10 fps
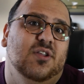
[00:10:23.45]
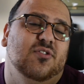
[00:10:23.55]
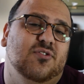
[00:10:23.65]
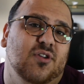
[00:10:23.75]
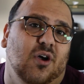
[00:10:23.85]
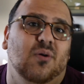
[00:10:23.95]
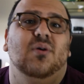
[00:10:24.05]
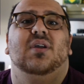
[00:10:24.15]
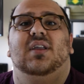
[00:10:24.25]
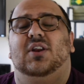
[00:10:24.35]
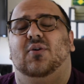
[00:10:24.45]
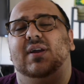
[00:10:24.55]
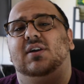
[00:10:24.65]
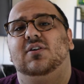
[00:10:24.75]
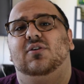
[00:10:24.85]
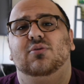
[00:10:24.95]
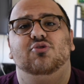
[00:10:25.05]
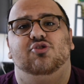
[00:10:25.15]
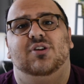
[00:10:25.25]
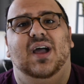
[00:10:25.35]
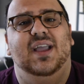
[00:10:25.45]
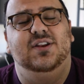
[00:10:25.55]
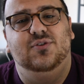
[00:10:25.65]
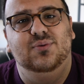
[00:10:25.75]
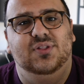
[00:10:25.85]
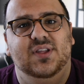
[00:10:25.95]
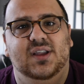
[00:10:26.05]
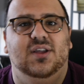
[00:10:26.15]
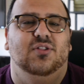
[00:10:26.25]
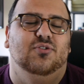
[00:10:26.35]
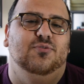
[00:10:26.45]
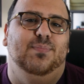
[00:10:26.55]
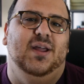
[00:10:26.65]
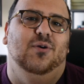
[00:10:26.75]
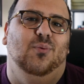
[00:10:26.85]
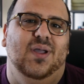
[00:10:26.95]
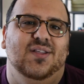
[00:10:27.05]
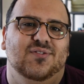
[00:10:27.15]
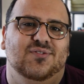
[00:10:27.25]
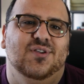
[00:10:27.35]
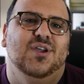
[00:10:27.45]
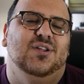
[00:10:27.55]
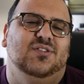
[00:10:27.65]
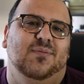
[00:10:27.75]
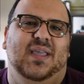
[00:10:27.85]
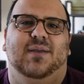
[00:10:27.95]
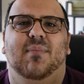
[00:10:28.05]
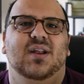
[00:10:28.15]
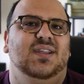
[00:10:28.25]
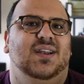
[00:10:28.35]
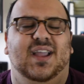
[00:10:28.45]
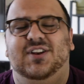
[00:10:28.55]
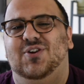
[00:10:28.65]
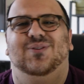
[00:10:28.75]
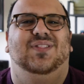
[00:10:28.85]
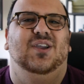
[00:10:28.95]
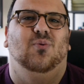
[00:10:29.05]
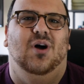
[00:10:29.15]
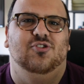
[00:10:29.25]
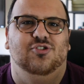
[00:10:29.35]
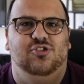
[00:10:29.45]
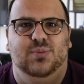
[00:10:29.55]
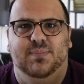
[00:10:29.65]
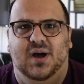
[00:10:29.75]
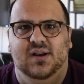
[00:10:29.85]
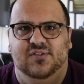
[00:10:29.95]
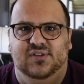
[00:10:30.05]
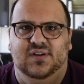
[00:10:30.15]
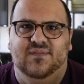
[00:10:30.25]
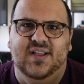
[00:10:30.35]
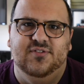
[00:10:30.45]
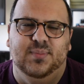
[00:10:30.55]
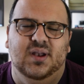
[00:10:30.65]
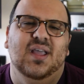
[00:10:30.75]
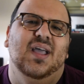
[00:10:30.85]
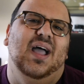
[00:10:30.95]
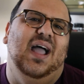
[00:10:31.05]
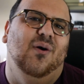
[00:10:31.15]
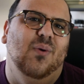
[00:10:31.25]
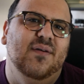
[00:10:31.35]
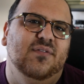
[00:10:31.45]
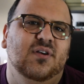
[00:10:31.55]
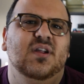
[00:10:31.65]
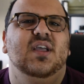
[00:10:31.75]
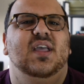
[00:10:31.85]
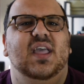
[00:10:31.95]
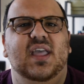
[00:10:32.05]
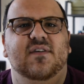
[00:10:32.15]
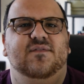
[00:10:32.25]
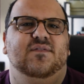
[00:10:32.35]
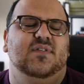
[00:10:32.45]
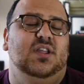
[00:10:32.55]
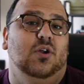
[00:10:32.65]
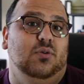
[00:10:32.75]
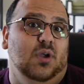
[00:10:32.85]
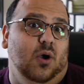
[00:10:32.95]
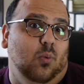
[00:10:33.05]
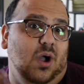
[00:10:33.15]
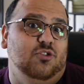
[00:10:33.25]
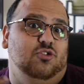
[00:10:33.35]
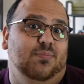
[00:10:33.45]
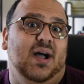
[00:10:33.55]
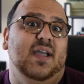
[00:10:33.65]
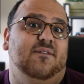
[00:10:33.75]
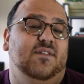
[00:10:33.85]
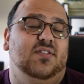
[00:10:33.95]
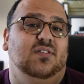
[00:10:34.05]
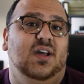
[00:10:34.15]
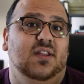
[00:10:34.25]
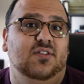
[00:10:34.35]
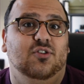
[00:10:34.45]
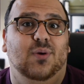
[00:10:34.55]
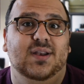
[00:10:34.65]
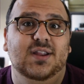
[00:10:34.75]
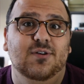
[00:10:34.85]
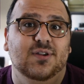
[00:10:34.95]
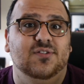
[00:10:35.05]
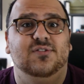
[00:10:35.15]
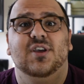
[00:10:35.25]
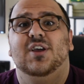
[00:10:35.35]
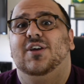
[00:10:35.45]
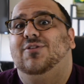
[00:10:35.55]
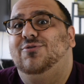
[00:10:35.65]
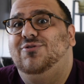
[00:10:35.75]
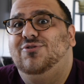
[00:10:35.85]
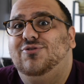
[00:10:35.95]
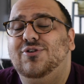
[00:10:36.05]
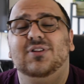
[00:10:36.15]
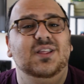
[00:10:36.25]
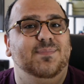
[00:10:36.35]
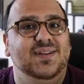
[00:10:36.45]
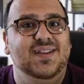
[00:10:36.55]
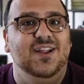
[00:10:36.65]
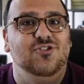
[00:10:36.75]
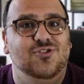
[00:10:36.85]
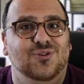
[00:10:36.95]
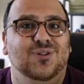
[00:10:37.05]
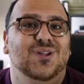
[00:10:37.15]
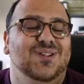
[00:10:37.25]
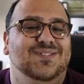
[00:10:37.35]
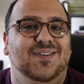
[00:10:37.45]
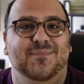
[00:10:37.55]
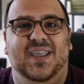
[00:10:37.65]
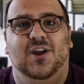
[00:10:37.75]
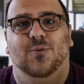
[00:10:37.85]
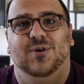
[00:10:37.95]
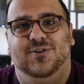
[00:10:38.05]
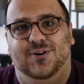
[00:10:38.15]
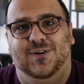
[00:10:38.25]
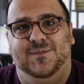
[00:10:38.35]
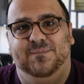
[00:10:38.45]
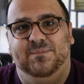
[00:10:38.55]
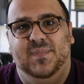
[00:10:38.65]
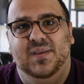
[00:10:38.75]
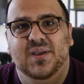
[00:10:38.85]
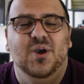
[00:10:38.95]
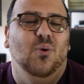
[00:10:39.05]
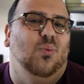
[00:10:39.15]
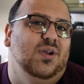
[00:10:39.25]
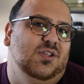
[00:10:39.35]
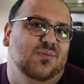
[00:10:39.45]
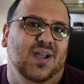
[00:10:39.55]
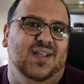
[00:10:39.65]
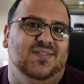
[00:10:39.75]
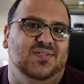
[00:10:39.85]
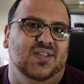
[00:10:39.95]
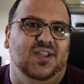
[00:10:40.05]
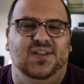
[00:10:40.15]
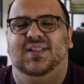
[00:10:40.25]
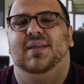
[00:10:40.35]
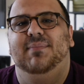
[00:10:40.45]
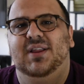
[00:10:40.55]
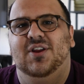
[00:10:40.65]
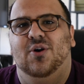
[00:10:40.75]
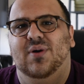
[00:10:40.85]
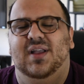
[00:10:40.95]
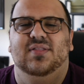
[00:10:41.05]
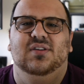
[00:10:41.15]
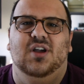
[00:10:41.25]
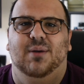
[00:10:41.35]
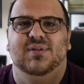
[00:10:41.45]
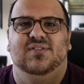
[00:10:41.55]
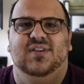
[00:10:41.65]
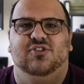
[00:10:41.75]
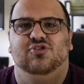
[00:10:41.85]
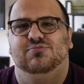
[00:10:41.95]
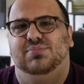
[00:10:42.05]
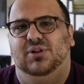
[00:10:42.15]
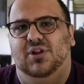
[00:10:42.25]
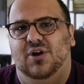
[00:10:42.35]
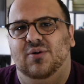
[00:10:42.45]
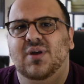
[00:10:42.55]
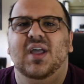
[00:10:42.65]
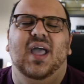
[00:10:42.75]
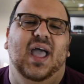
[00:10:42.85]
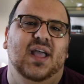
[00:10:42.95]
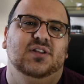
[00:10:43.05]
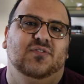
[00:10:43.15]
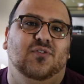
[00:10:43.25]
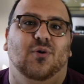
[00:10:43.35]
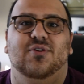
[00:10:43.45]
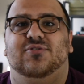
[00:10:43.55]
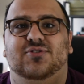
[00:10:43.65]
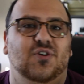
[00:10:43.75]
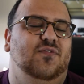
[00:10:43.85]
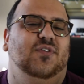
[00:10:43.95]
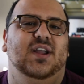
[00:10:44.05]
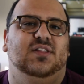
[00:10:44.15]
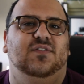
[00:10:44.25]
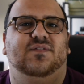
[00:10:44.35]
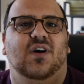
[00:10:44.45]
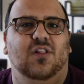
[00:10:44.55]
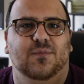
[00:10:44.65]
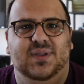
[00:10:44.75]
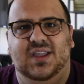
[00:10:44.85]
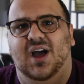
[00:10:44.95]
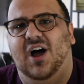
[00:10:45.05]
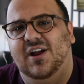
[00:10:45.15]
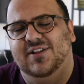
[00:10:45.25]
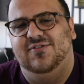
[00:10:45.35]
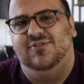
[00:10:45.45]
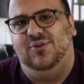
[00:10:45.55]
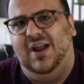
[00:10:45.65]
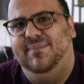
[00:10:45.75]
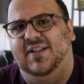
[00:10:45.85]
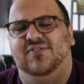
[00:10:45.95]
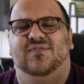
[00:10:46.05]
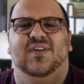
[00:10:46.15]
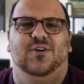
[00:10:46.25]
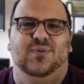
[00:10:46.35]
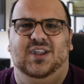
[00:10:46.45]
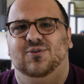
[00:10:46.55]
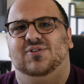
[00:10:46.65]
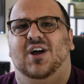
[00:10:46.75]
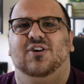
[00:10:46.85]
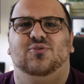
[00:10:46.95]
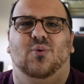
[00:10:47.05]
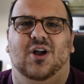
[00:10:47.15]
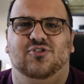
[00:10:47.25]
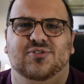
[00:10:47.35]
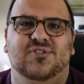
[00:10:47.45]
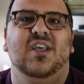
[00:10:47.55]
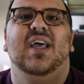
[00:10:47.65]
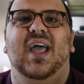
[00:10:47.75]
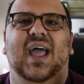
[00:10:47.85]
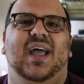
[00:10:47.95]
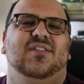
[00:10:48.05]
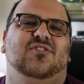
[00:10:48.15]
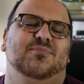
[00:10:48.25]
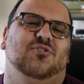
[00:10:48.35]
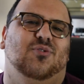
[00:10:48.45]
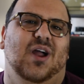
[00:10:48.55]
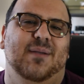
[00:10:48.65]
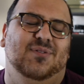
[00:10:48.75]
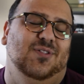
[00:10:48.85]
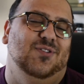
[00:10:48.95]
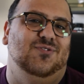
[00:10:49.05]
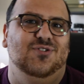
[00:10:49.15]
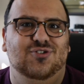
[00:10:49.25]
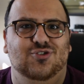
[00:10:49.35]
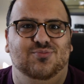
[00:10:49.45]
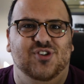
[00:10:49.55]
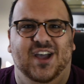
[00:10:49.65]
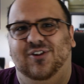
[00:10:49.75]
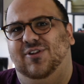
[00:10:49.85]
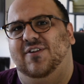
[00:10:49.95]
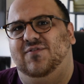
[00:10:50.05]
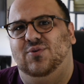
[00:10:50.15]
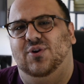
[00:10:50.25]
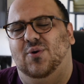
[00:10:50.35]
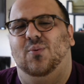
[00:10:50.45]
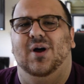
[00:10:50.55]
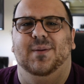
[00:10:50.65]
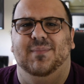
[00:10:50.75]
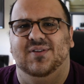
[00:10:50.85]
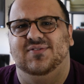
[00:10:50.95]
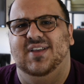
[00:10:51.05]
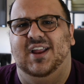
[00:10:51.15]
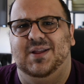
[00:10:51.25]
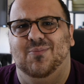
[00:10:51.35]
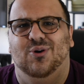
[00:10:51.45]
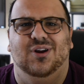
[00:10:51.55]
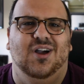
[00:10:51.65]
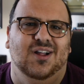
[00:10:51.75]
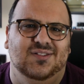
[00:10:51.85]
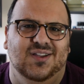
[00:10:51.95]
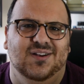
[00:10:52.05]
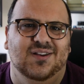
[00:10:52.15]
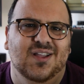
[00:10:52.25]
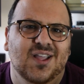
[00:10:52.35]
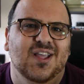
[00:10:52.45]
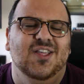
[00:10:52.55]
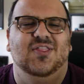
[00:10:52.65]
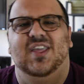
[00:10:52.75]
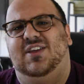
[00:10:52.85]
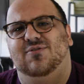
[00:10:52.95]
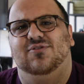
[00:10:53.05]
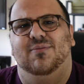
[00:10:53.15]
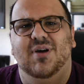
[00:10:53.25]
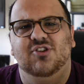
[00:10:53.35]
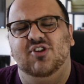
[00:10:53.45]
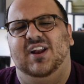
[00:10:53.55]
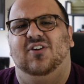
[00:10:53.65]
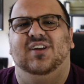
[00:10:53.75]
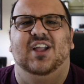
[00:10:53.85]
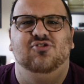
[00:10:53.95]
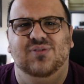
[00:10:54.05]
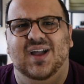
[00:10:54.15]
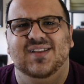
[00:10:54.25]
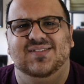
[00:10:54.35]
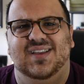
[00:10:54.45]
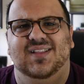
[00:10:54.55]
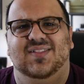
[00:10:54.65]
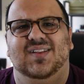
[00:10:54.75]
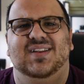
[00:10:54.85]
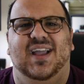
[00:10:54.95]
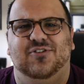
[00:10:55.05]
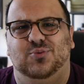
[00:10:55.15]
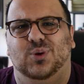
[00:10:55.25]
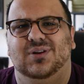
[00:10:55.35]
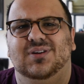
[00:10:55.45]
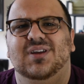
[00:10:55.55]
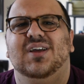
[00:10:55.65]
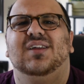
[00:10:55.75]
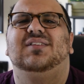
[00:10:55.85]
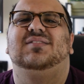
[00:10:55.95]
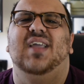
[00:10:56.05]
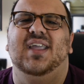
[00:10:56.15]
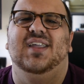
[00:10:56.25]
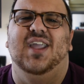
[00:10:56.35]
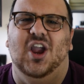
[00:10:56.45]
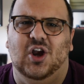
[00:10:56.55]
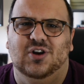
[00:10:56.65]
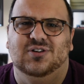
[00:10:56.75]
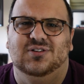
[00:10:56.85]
So, in conclusion, I do think there's better ways to make money, and I don't think watches should be bought as an investment. However, if, a watch you buy fits a lot of these criterias, there's certainly potential to make a return. What do you guys think? Let me know in the comment section below. And of course, don't forget to follow me on Instagram, that's Federico Talks Watches, and subscribe to this YouTube channel if you don't want to miss any more content. Thank you so much, and I'll catch you guys in the next one. Take care.